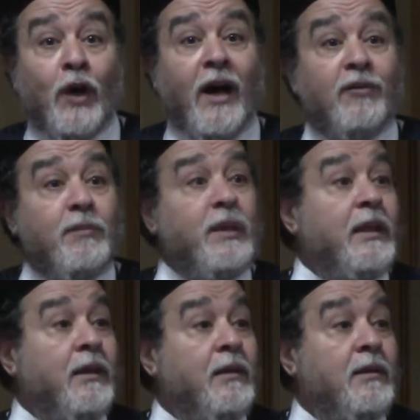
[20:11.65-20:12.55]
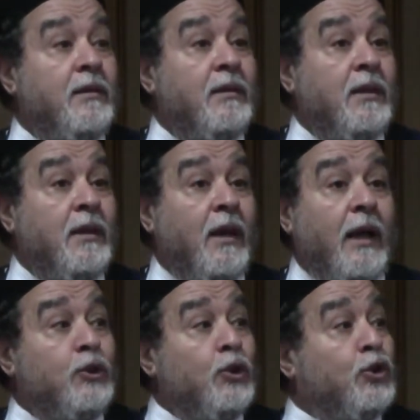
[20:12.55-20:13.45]
have a meal,
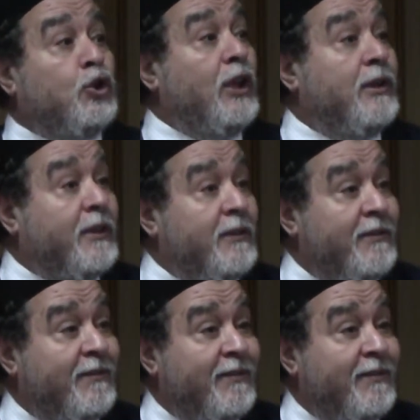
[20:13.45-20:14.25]
and your children,